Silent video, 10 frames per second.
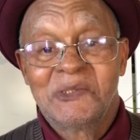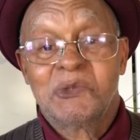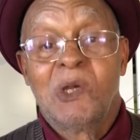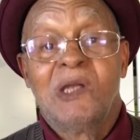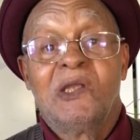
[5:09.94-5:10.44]

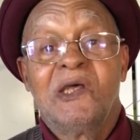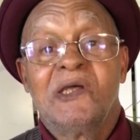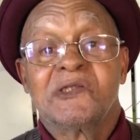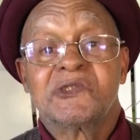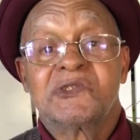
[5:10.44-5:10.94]
Dry
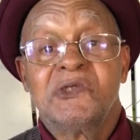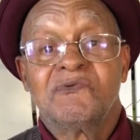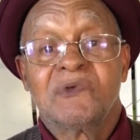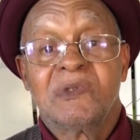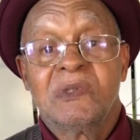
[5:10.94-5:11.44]
land is
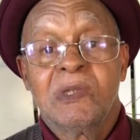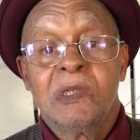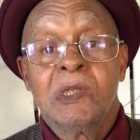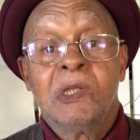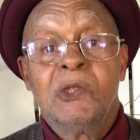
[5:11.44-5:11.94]
different.
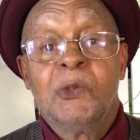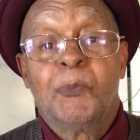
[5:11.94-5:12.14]
You